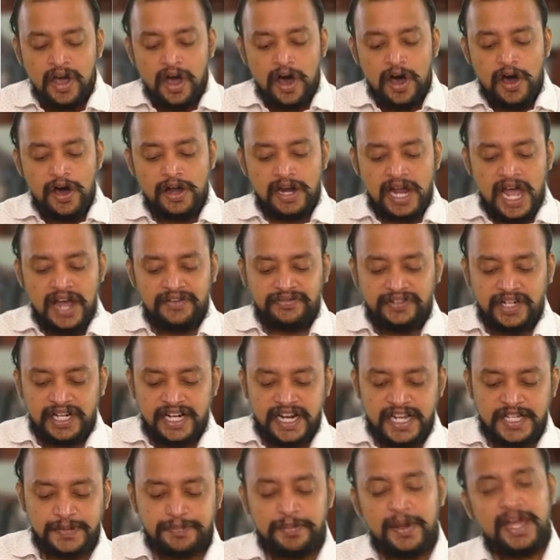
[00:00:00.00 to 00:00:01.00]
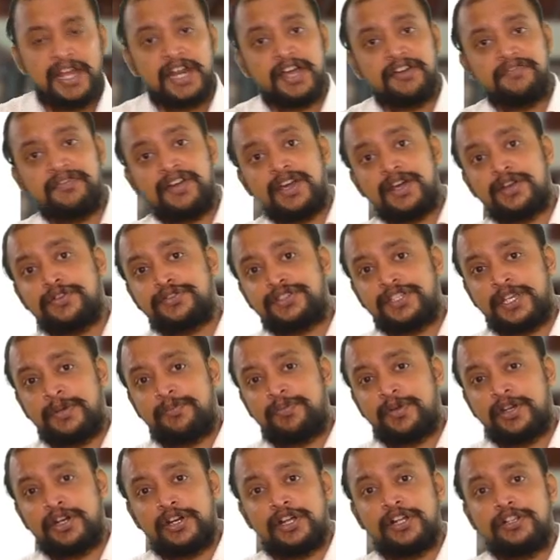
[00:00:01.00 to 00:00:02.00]
Or after expiry of
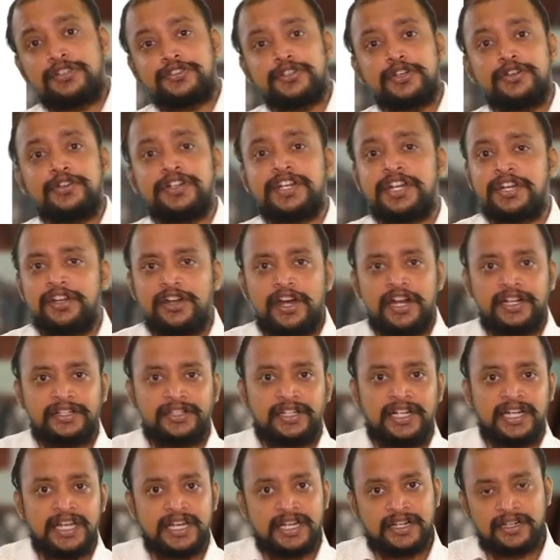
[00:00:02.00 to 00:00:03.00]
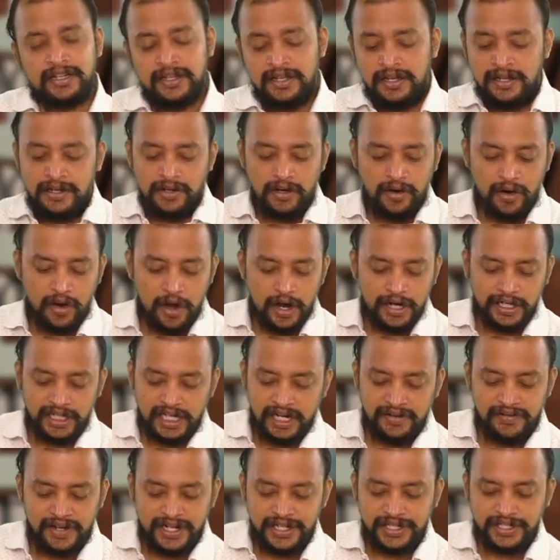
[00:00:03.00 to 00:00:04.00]
warehousing period also you did not clear.
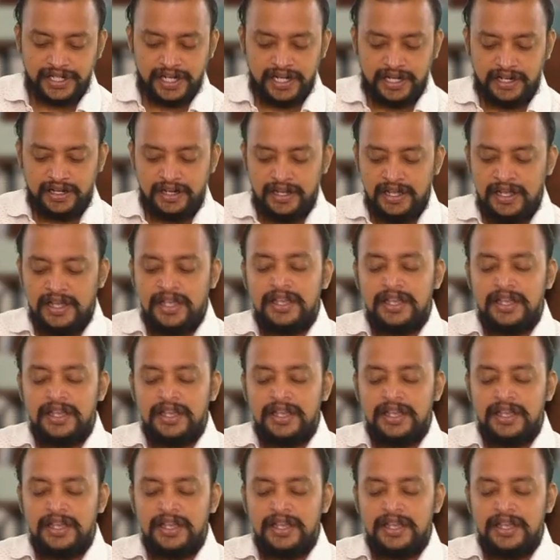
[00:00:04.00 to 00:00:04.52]
Contravention.